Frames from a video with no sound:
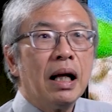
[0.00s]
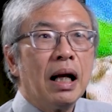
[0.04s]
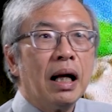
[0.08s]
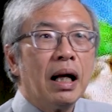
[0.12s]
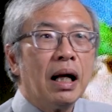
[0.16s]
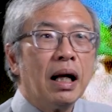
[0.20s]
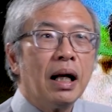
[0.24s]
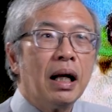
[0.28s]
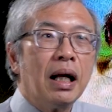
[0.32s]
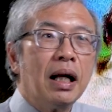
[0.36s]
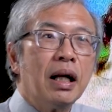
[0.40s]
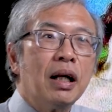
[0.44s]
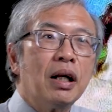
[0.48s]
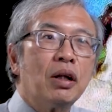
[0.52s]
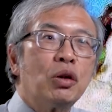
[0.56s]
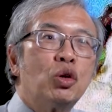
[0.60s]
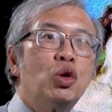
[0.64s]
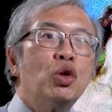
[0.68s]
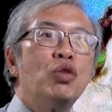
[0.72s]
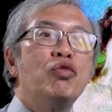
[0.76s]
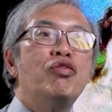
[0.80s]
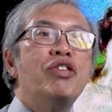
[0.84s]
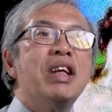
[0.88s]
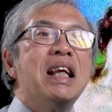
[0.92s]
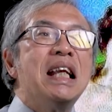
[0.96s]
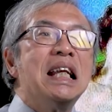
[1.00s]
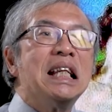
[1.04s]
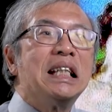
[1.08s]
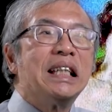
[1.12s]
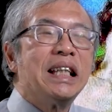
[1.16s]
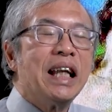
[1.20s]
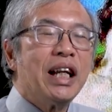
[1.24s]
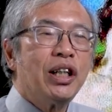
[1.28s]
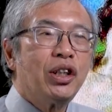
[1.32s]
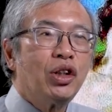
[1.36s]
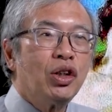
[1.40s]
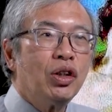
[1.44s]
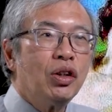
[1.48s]
a good
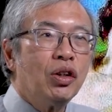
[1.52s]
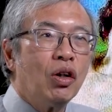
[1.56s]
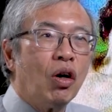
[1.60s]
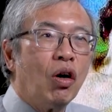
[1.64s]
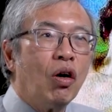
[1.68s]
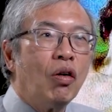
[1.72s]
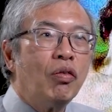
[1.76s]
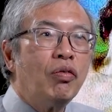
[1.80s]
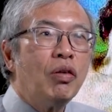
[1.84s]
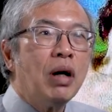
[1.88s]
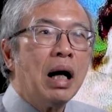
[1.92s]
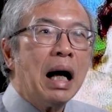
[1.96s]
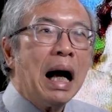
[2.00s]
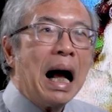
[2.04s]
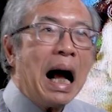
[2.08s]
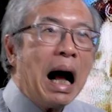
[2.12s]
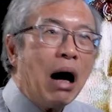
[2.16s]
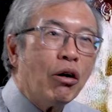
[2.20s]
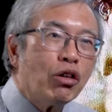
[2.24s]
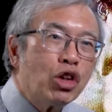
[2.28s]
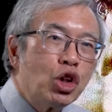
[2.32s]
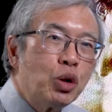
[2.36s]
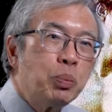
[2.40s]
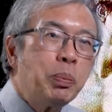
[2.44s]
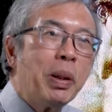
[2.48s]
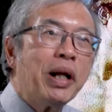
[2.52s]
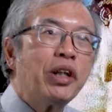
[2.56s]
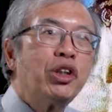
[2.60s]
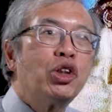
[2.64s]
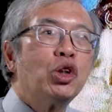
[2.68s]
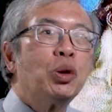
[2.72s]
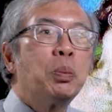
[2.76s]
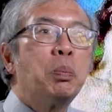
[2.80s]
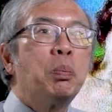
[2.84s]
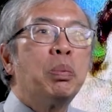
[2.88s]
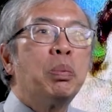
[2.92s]
vindication of our special